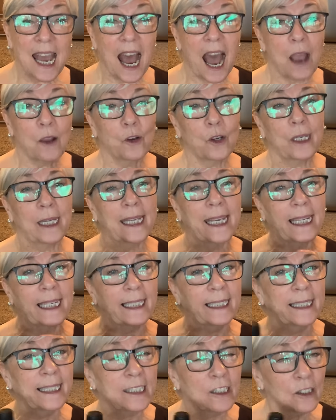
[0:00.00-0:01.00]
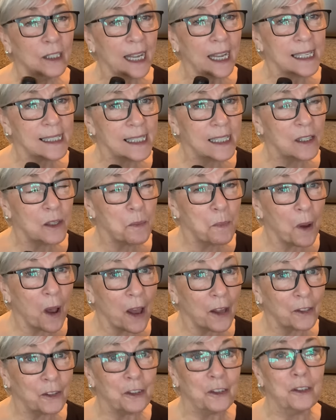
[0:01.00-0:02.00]
I'm going to get a little less in the
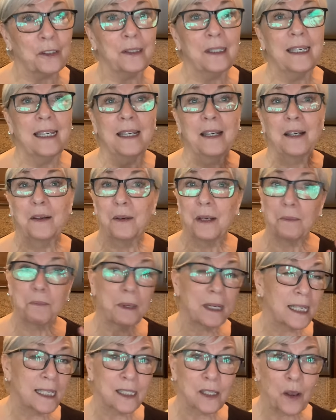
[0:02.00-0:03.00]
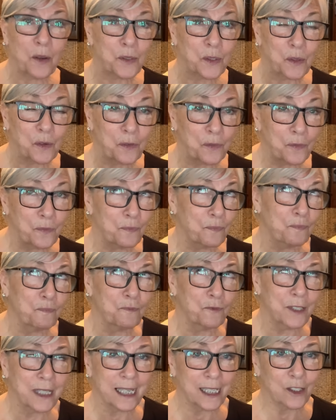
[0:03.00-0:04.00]
bottle, but it's also
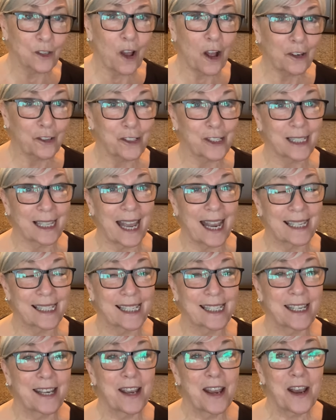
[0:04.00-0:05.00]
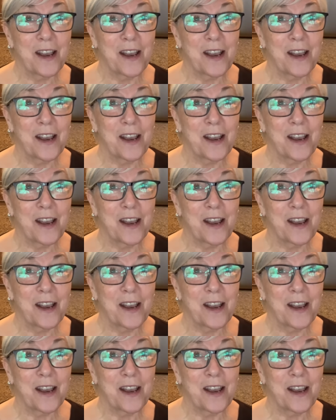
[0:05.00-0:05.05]
$6 less.